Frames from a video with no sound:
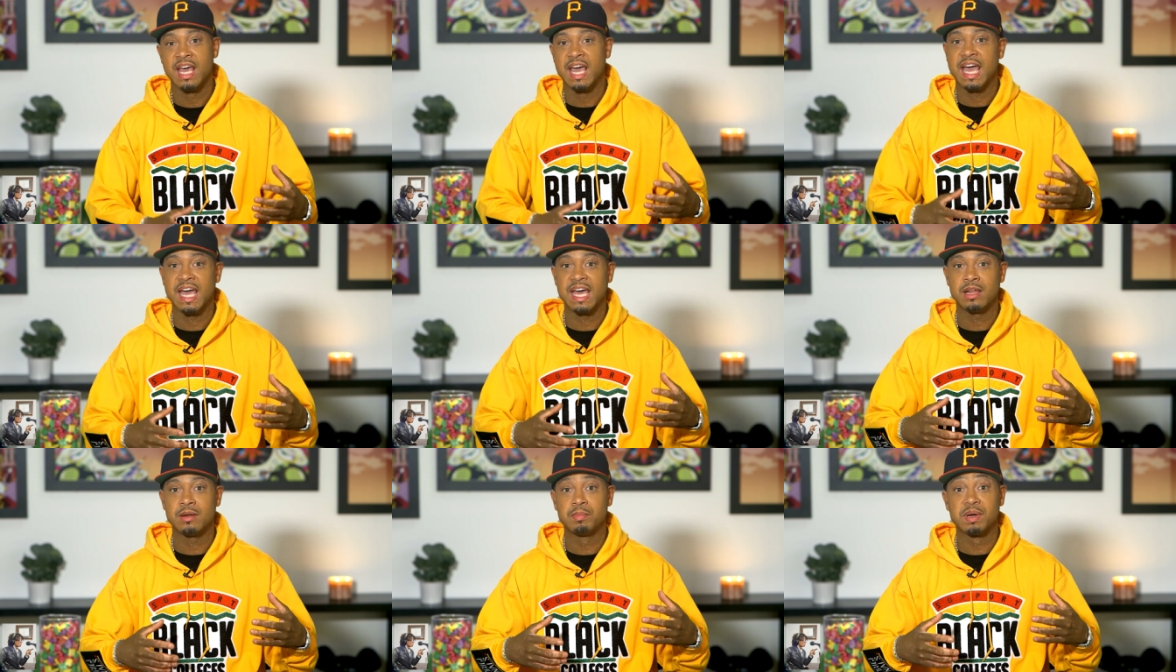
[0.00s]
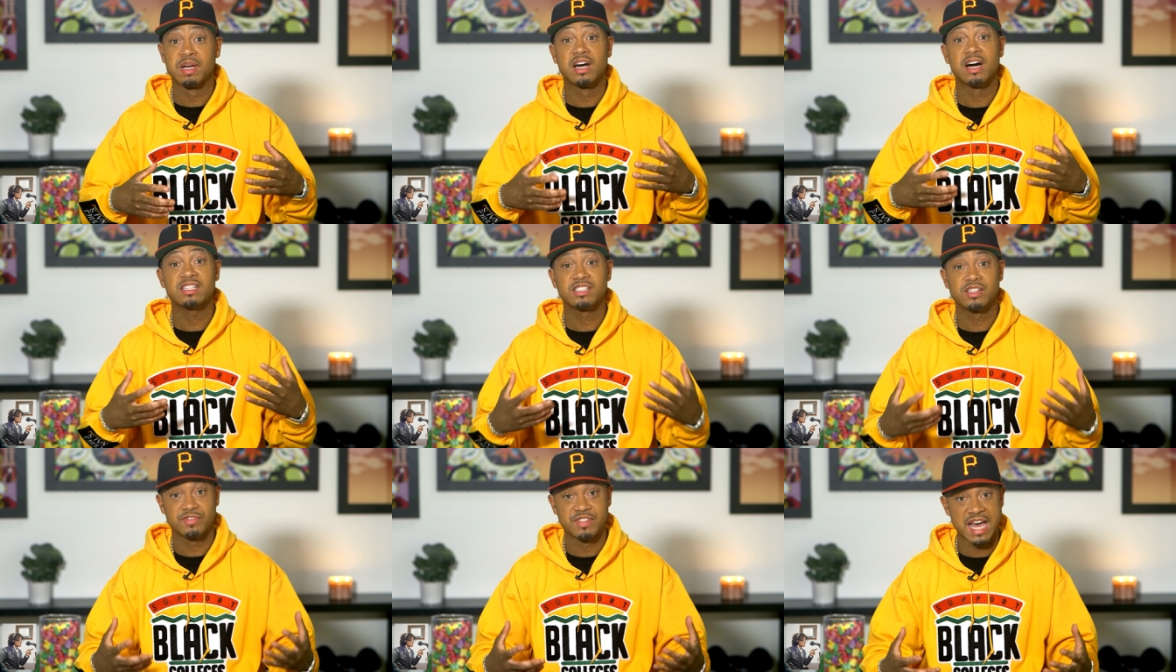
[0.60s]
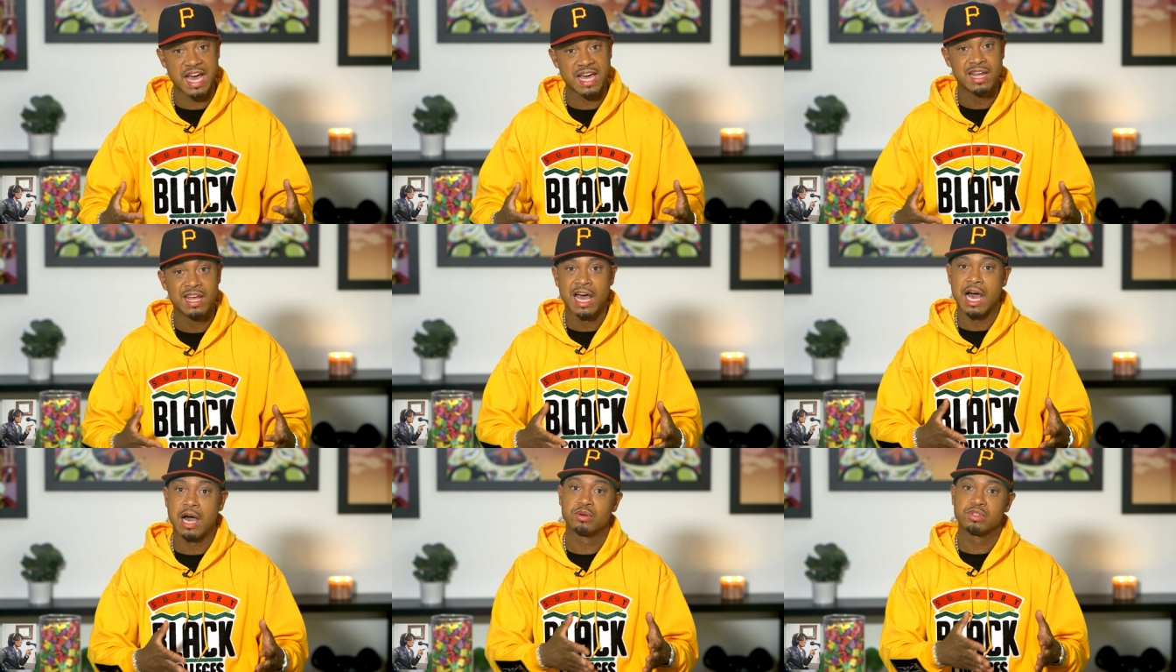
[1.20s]
And because of
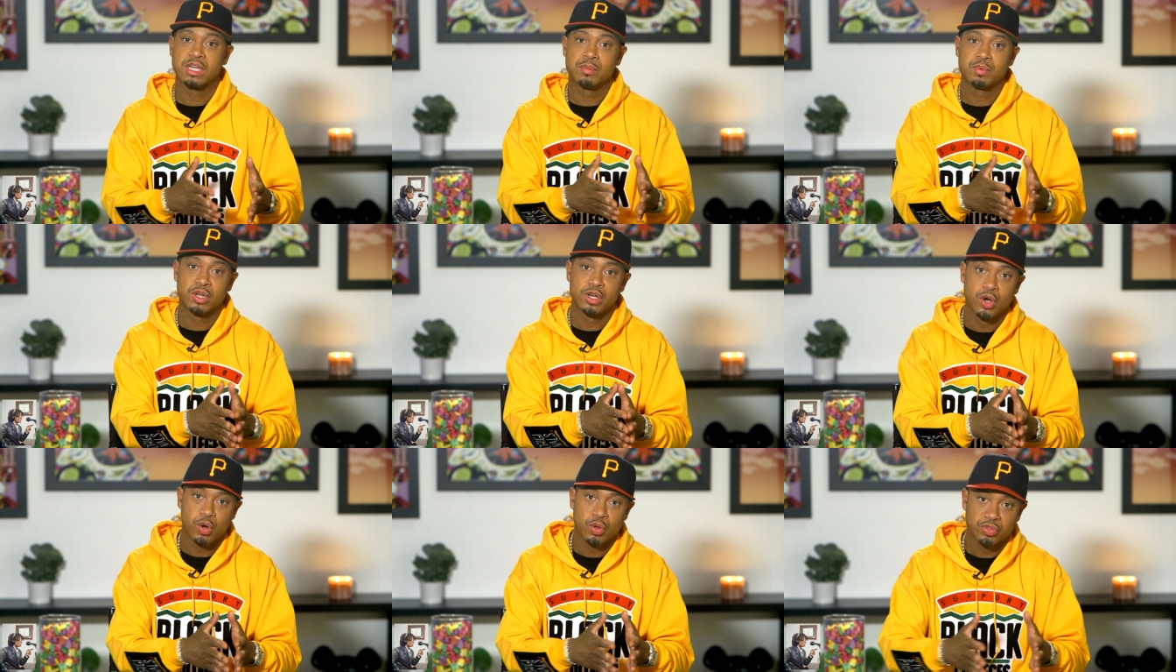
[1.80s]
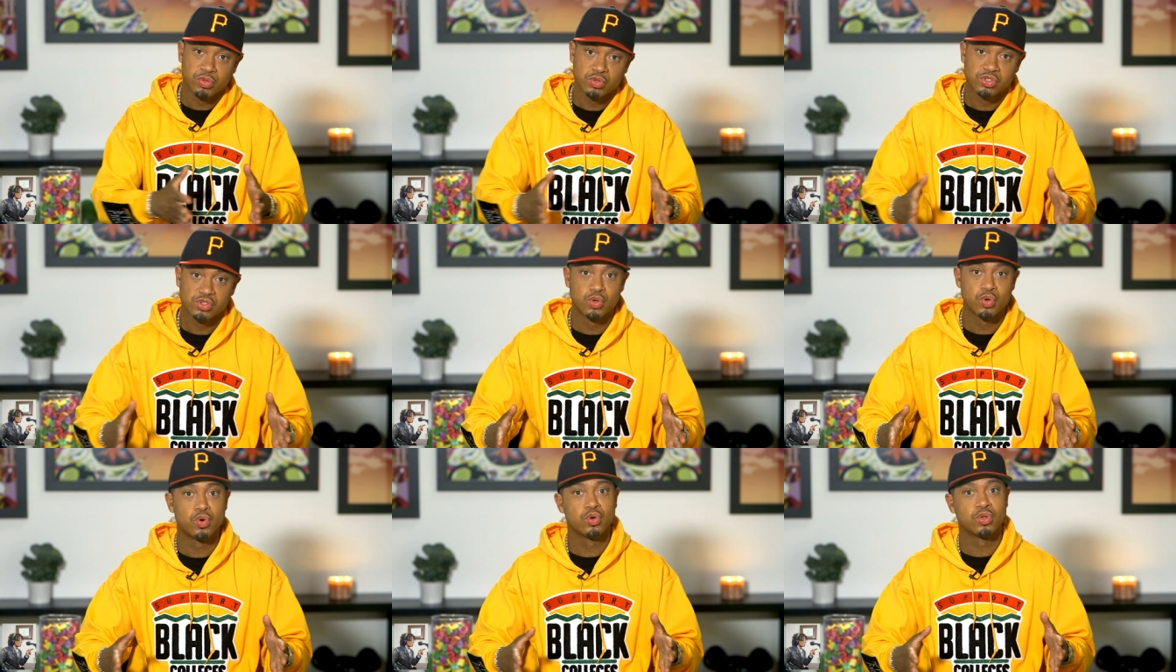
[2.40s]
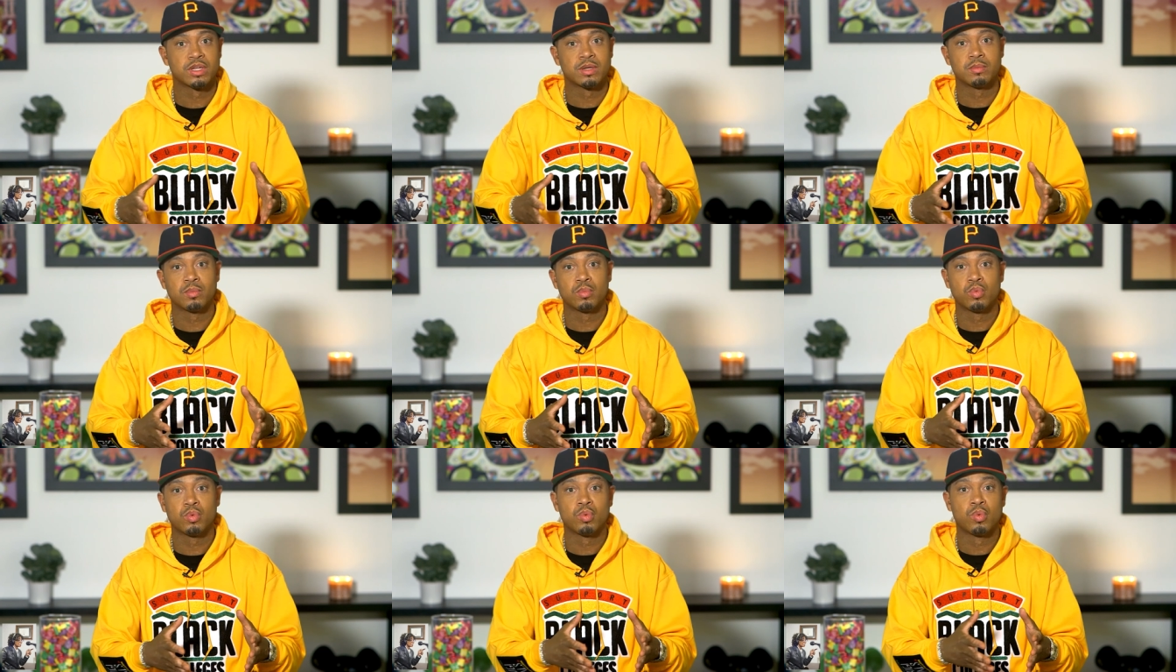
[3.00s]
that, I was able to go through school
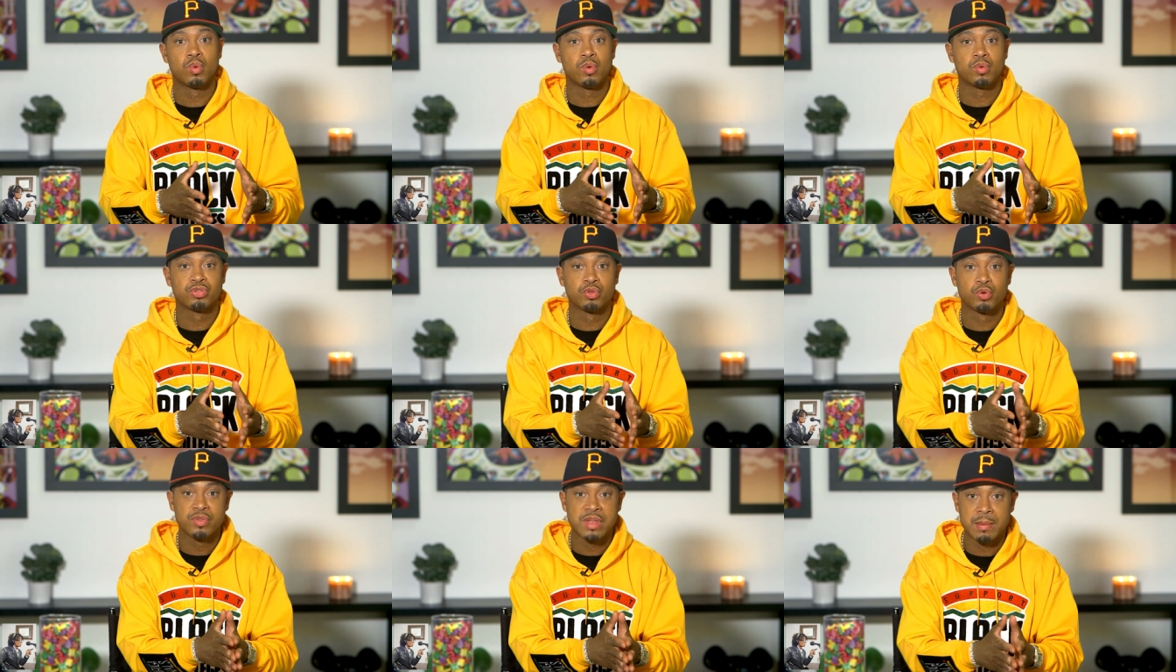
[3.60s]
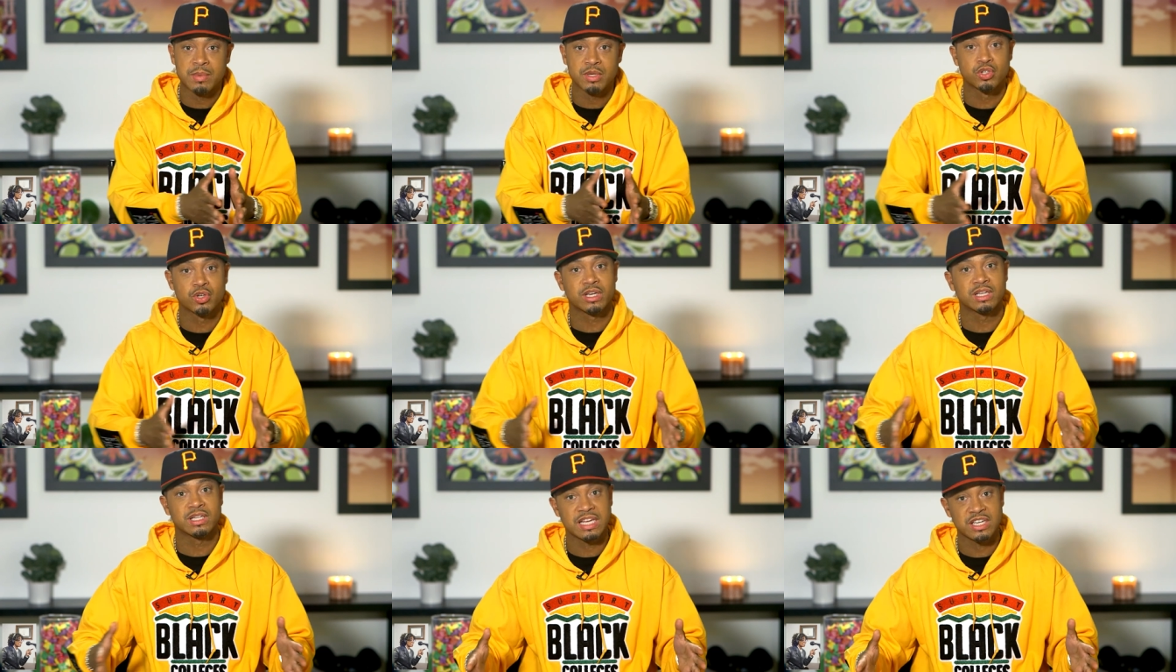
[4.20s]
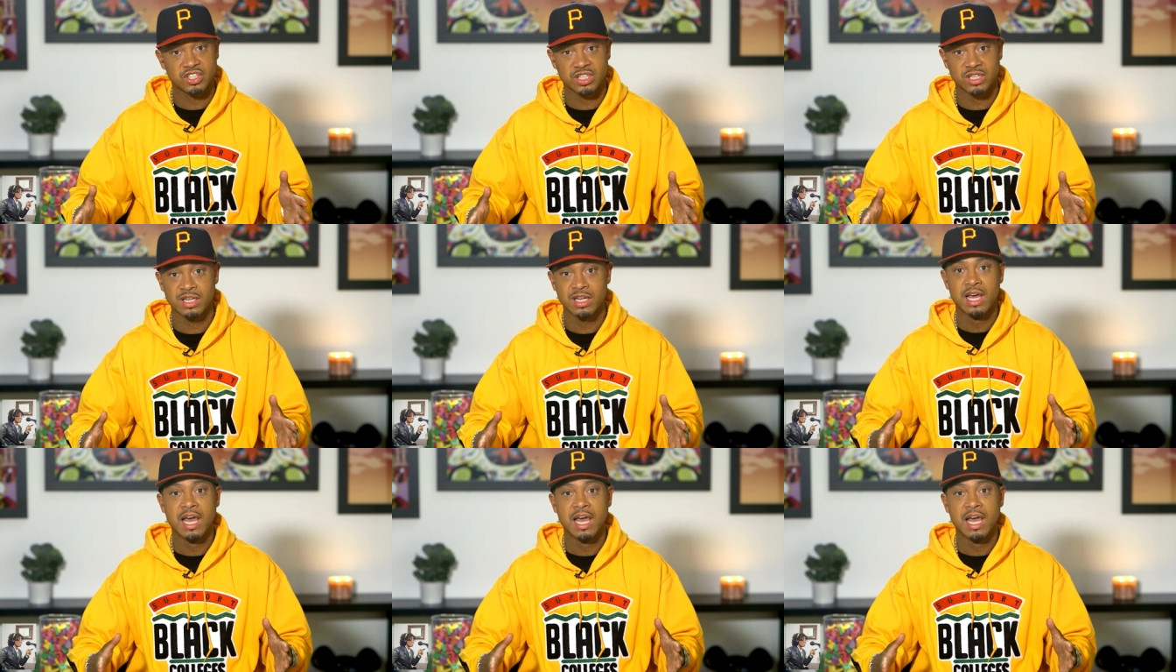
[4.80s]
and through that matriculation,